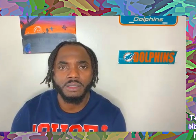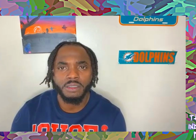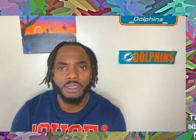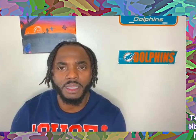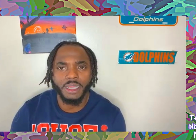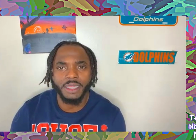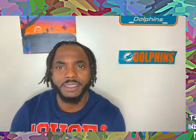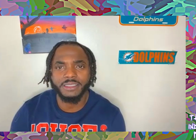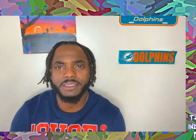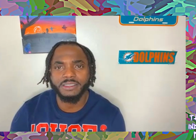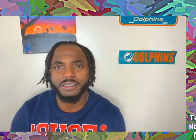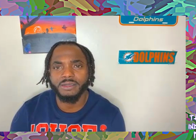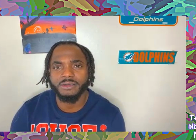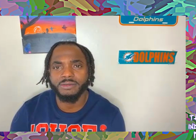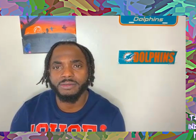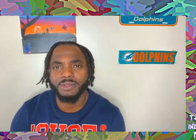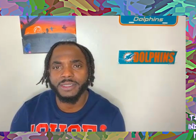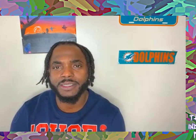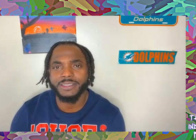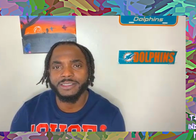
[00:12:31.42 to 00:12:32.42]
Like, it's
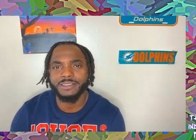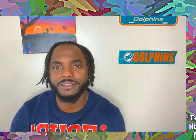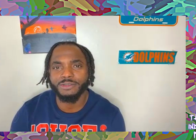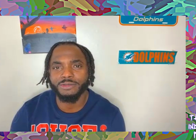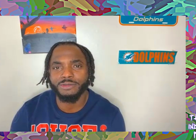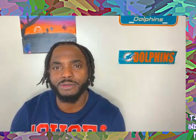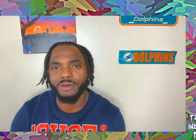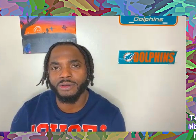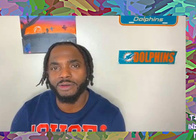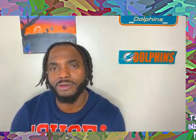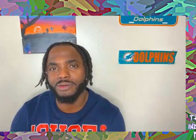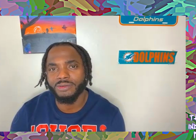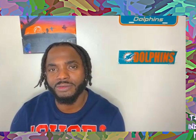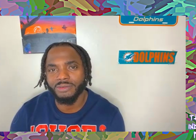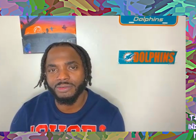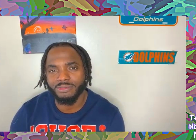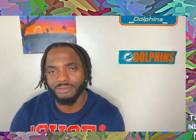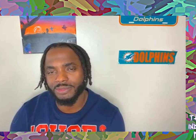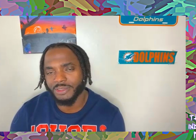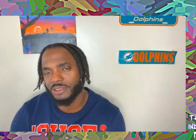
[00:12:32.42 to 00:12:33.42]
certain places, you know,
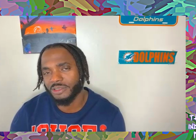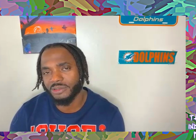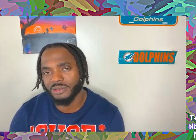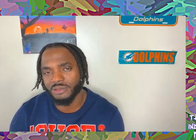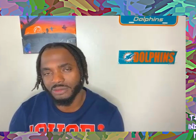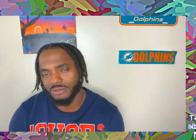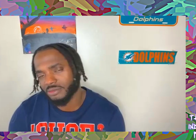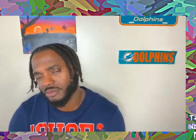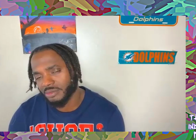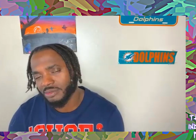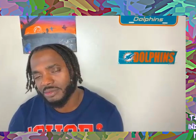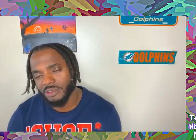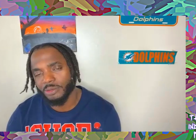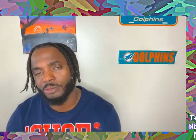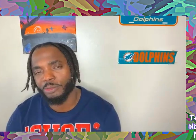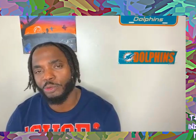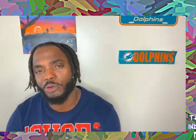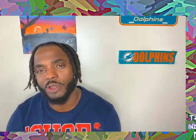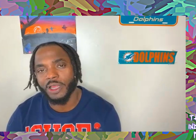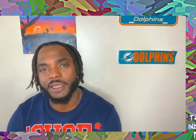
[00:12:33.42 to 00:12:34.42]
but you can
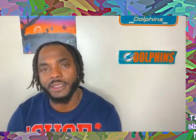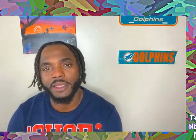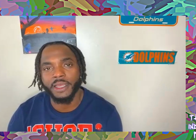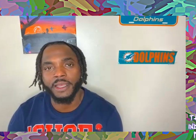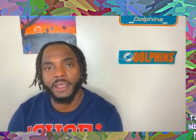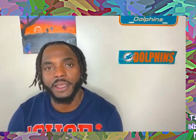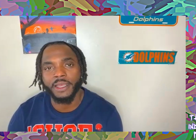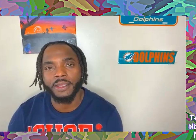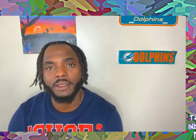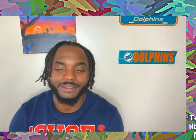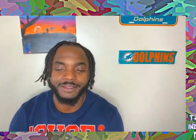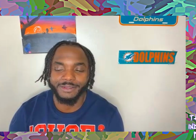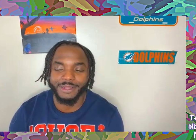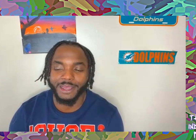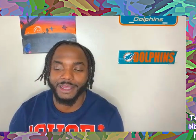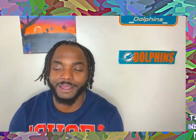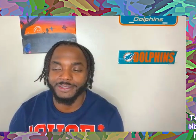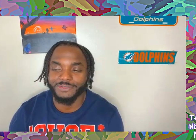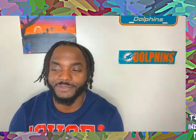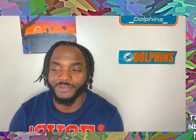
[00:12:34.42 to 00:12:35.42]
move like that.
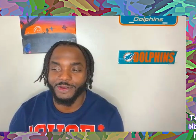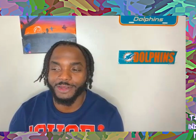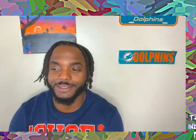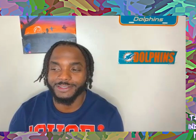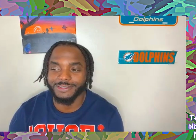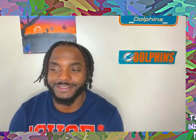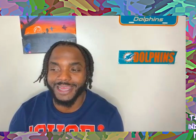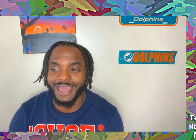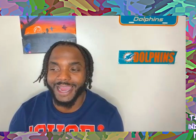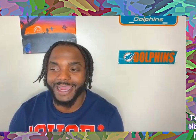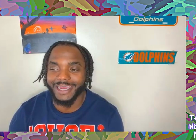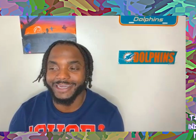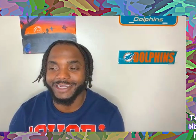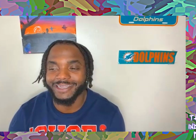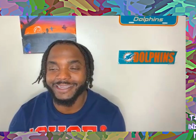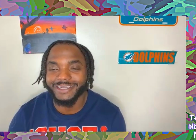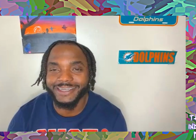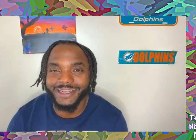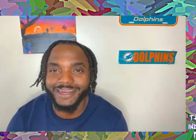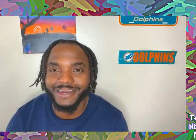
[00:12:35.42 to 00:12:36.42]
As far as dining
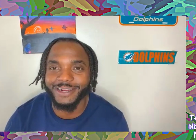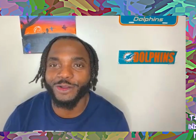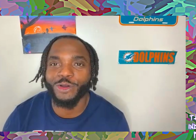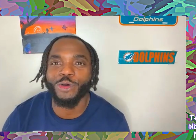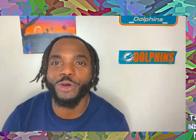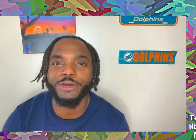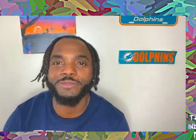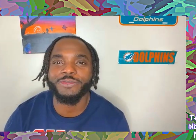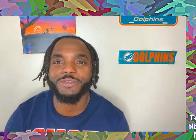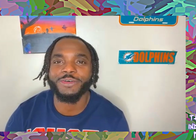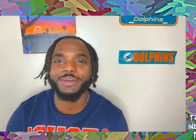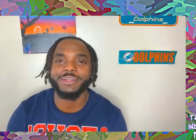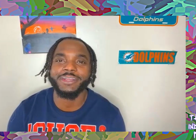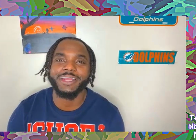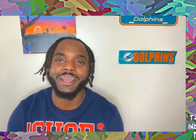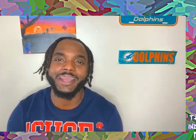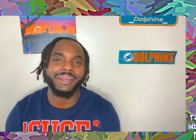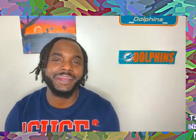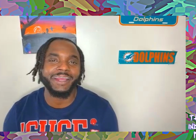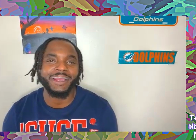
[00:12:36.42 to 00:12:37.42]
there, going for a
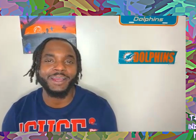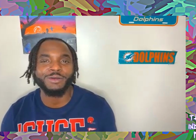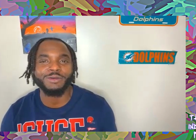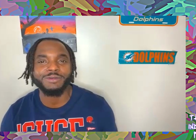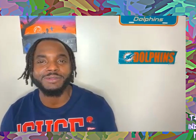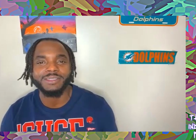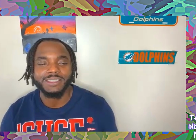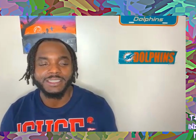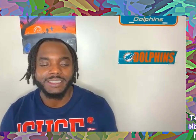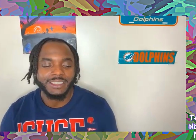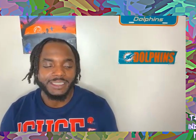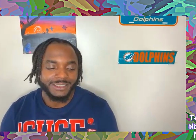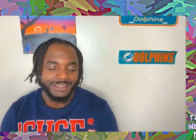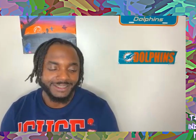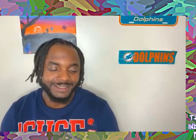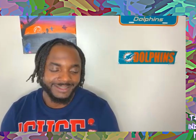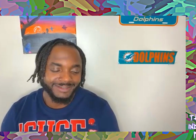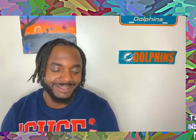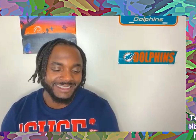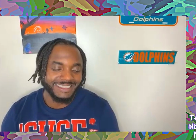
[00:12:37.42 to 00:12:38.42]
night out,
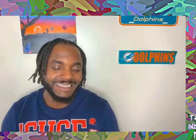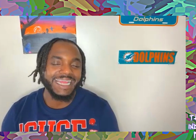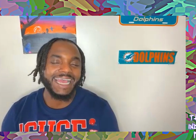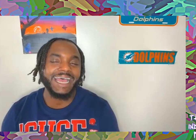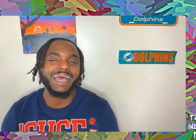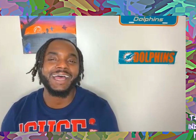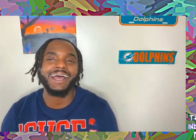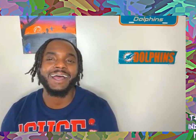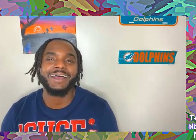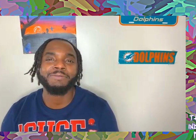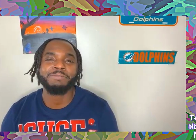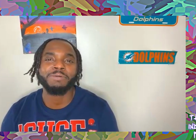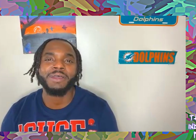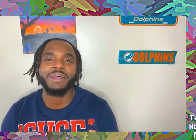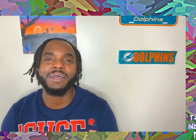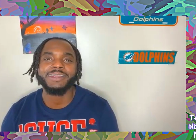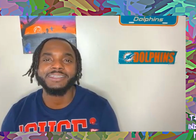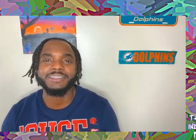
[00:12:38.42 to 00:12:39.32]
nah, I probably